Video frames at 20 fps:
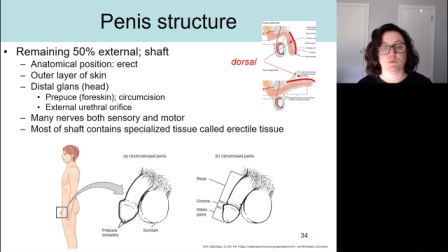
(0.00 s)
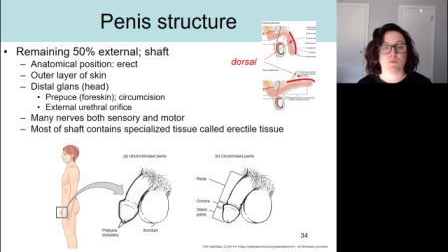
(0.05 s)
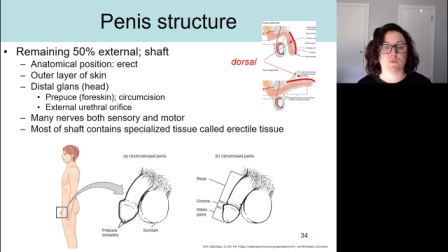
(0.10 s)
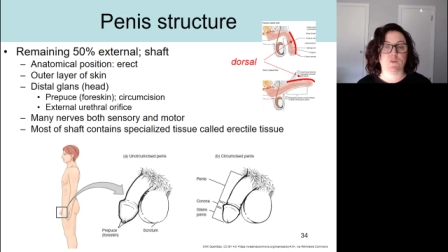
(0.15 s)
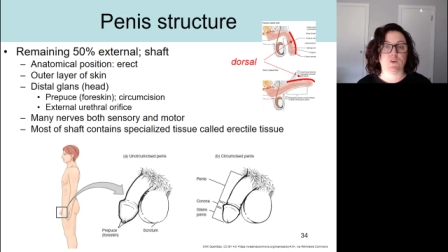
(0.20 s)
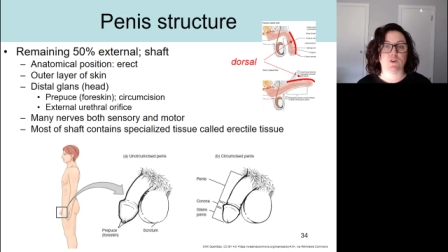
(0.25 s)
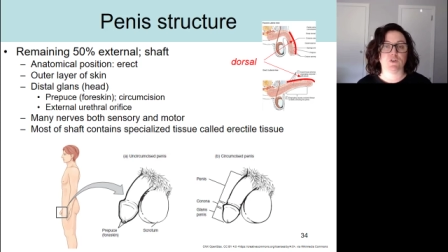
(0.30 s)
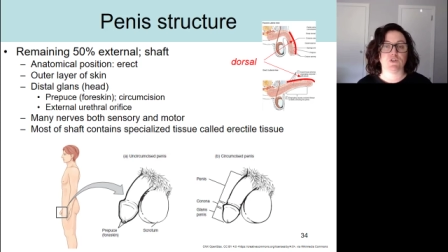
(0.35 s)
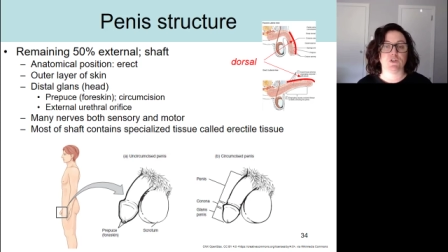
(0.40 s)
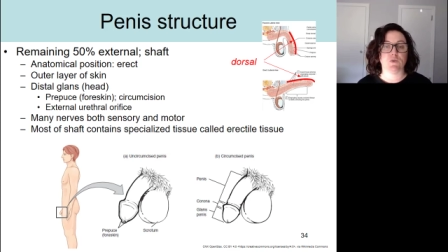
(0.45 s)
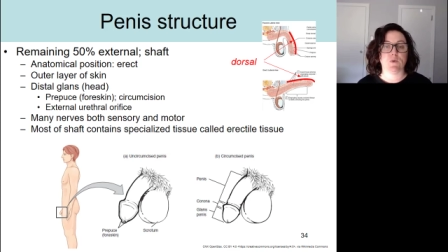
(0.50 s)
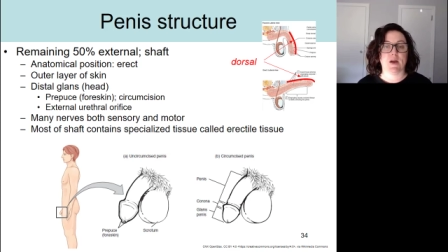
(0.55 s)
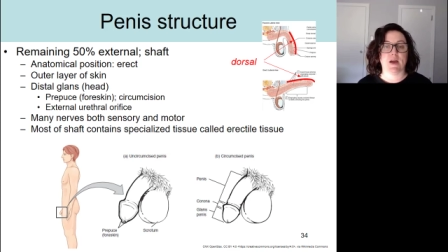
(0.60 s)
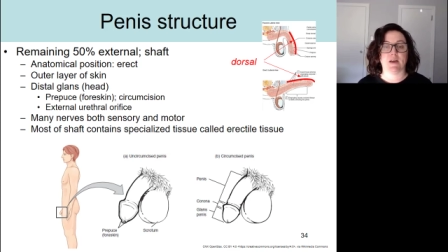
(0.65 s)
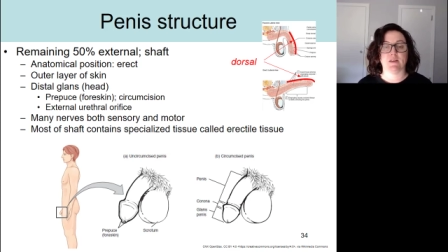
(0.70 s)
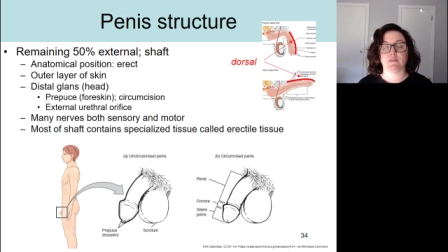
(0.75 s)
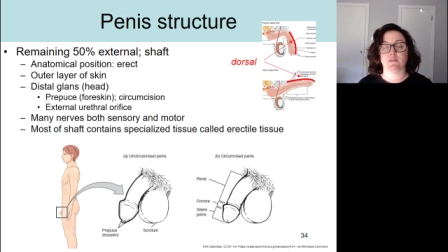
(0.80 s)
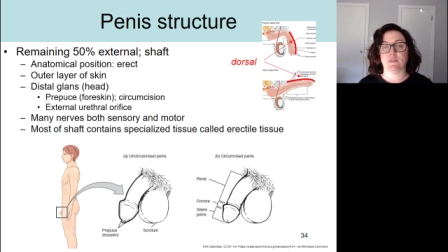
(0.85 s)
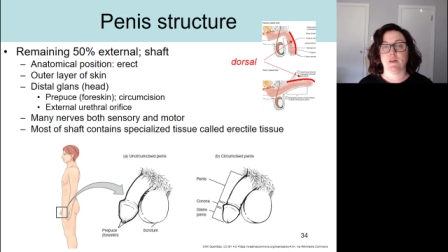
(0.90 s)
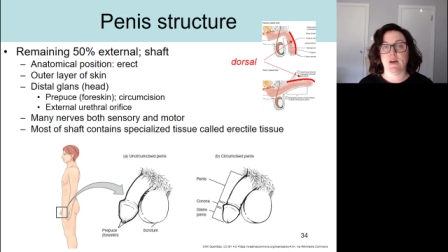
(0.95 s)
referred to
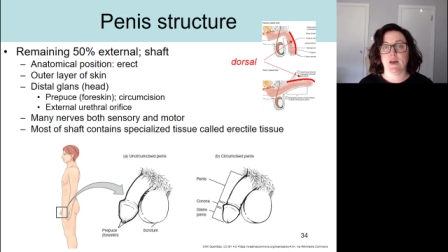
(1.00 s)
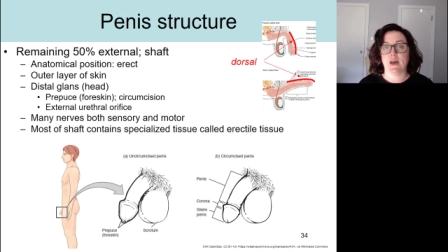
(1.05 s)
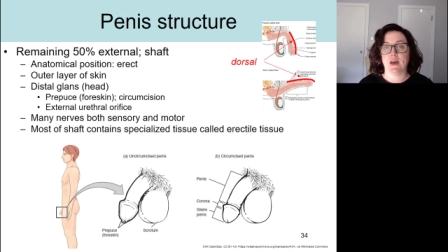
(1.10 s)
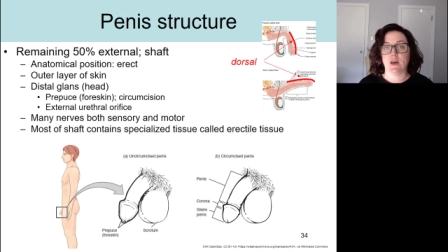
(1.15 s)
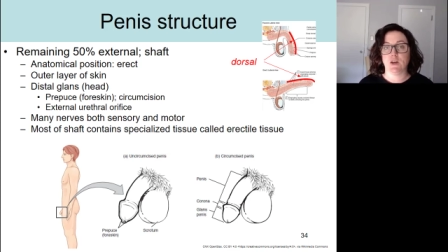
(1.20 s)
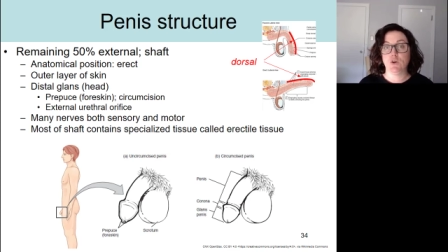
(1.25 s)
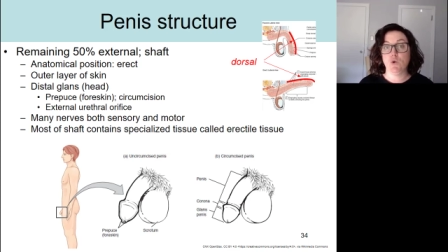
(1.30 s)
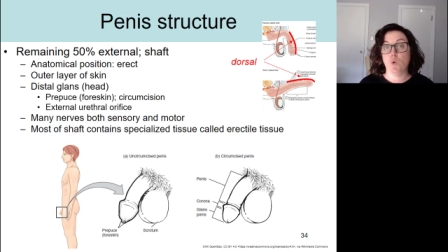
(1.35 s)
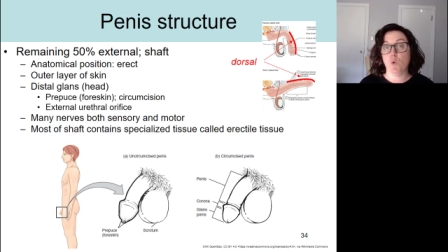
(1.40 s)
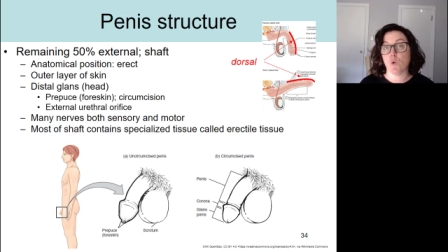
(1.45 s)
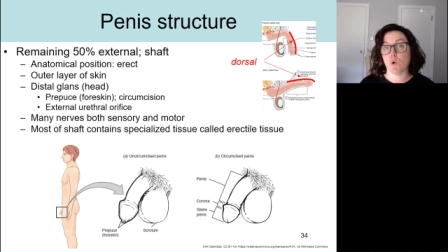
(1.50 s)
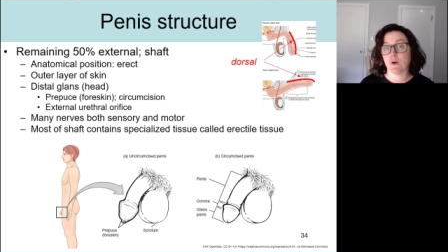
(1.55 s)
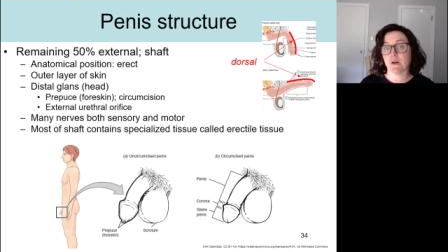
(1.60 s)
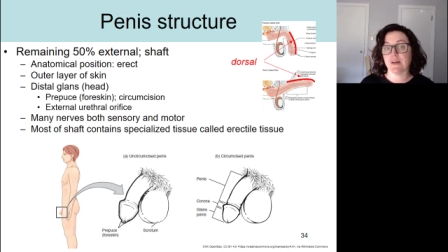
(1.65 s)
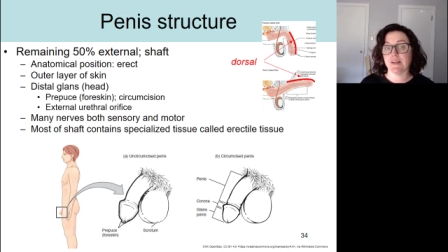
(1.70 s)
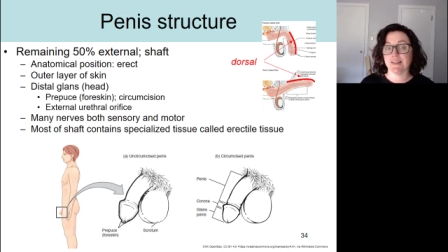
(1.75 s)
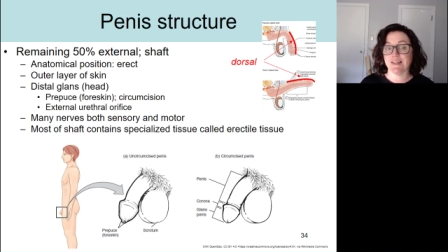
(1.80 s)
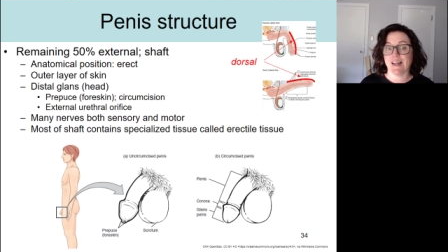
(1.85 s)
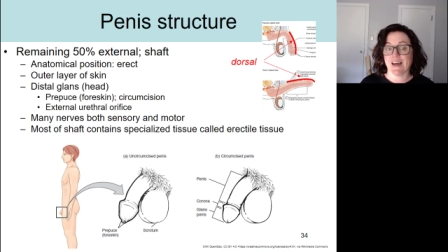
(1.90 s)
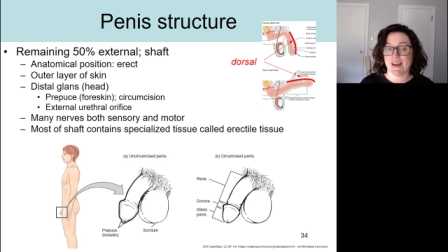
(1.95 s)
as the head or
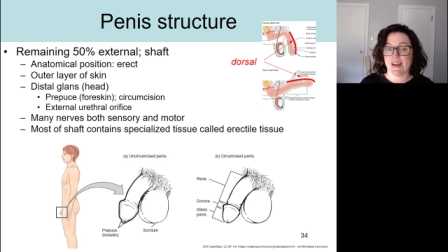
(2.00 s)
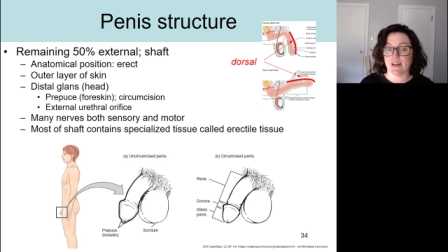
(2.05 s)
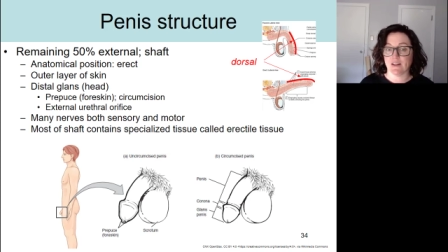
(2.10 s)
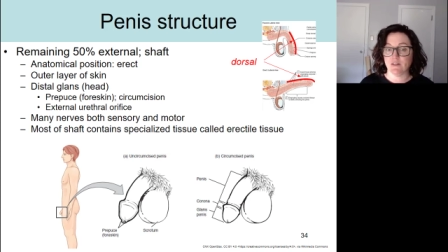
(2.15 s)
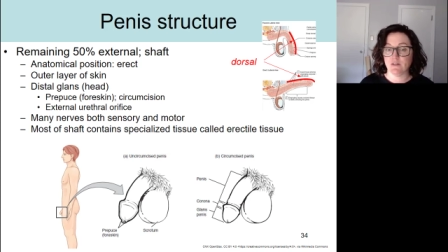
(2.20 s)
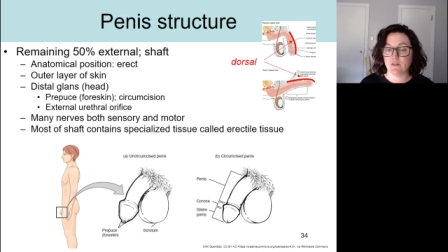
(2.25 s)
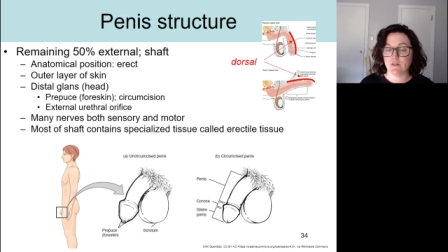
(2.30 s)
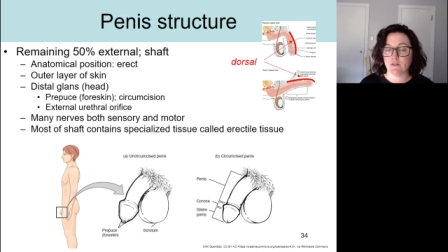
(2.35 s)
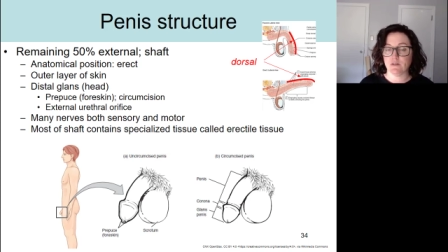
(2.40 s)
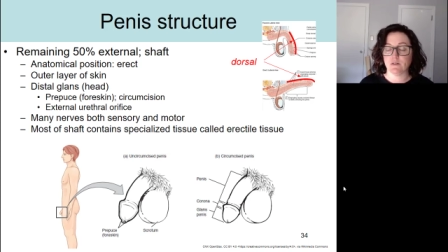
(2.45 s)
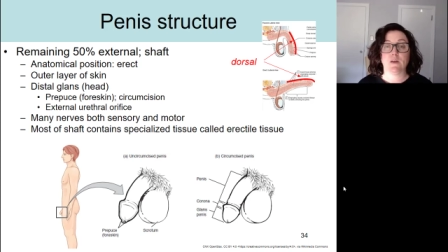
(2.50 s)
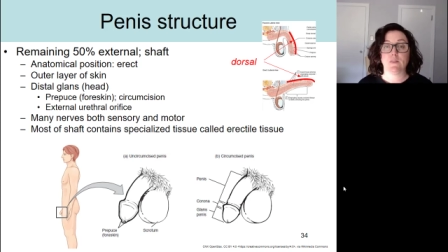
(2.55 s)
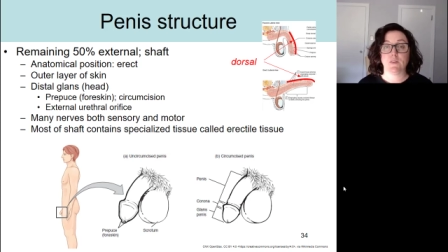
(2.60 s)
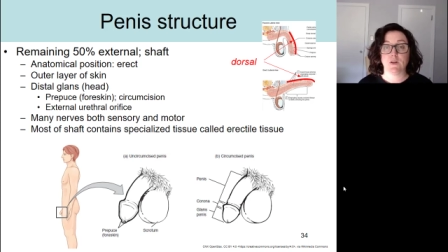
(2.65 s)
glans.